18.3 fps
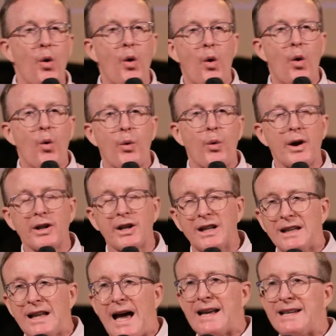where
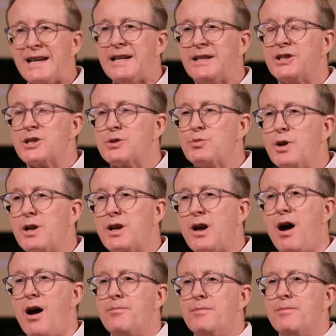gladiators would
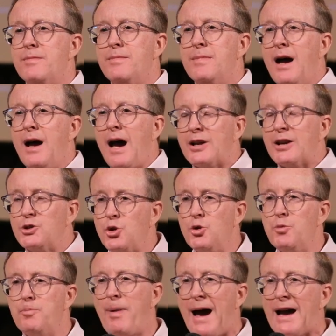come and do
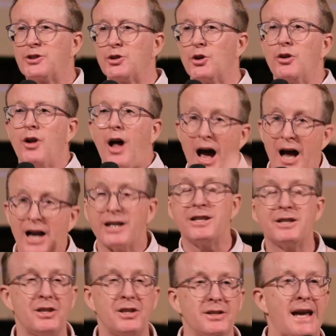battle
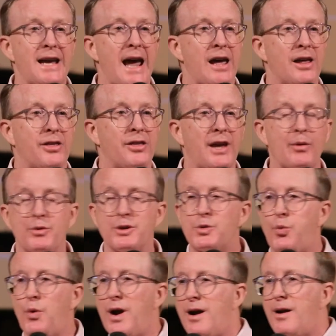unto death. It was
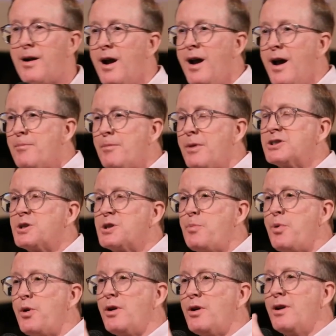where
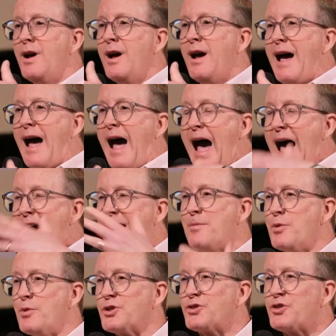multiple
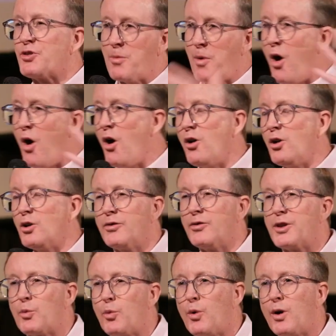animals from all over
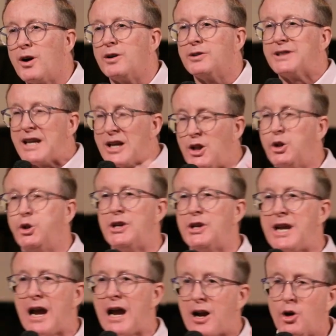the world,
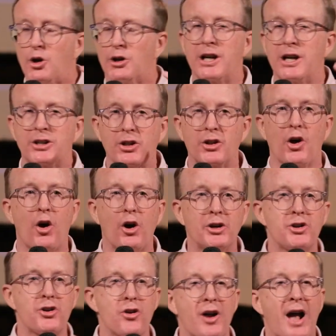including, according to the
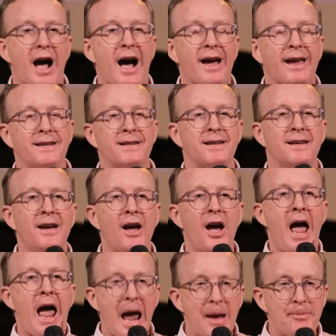audio guide,
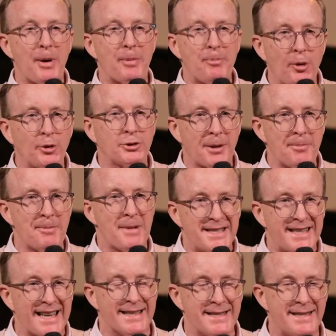
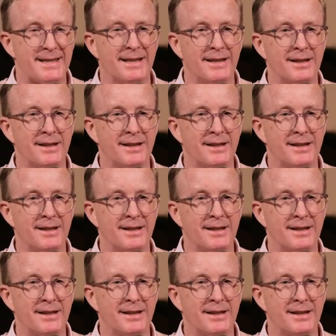hippopotamuses.